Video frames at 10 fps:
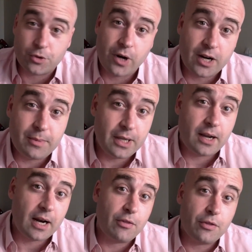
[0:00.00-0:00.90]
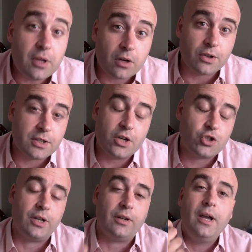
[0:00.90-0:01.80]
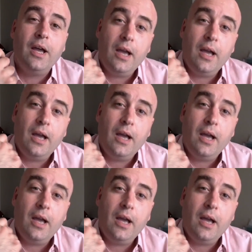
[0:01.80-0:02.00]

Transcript: and trying to be a kind of theoretician,